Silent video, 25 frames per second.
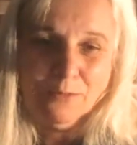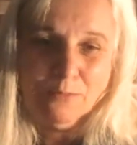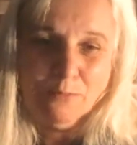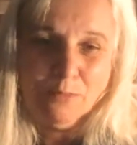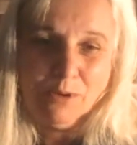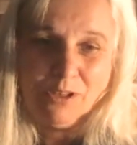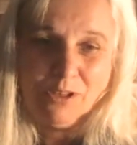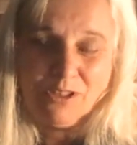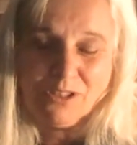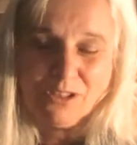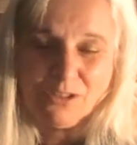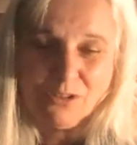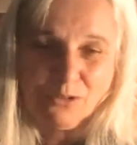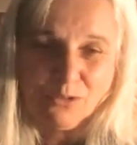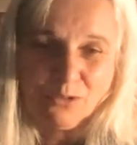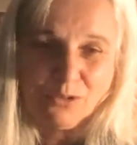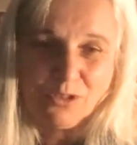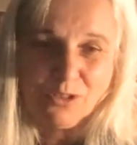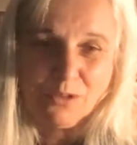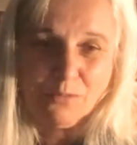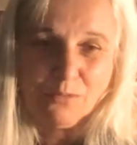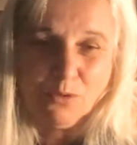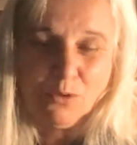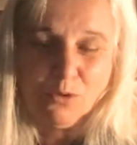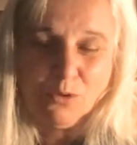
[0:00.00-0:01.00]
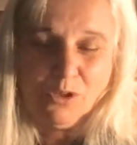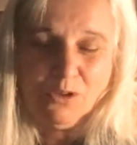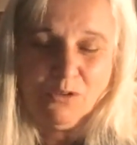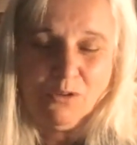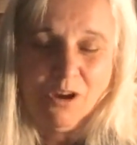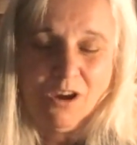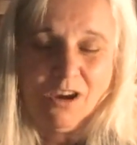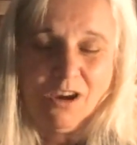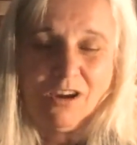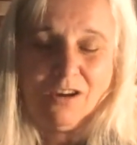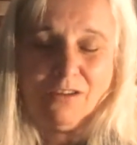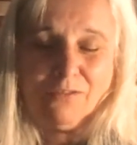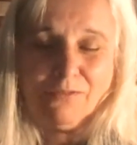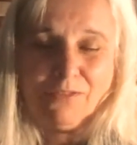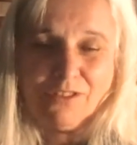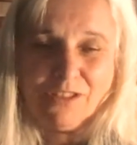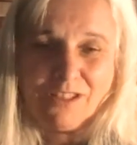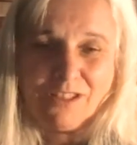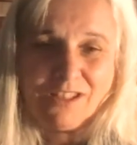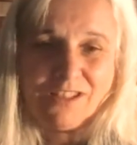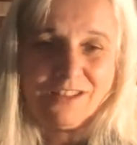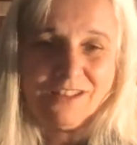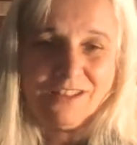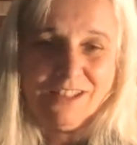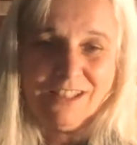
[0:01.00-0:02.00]
because of course the more you
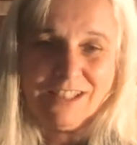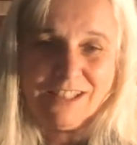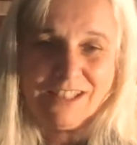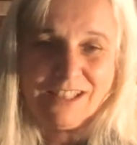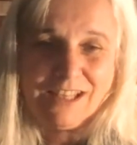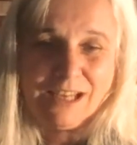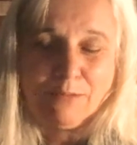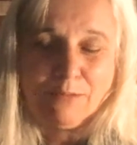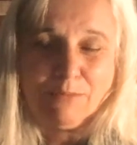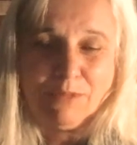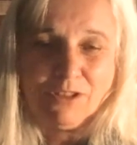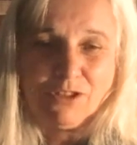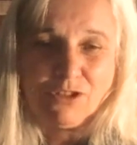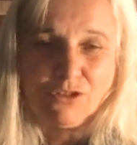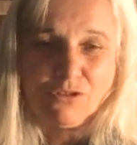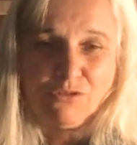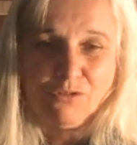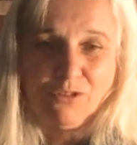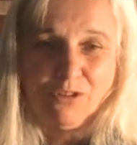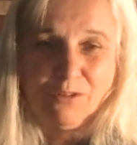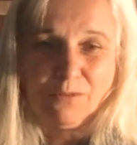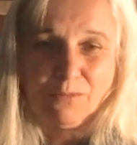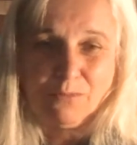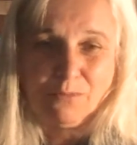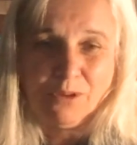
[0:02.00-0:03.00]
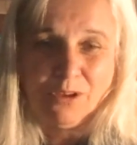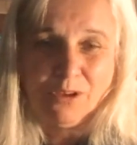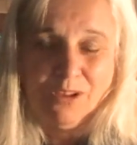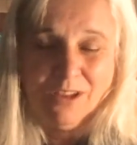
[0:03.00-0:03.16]
harvest an established crop,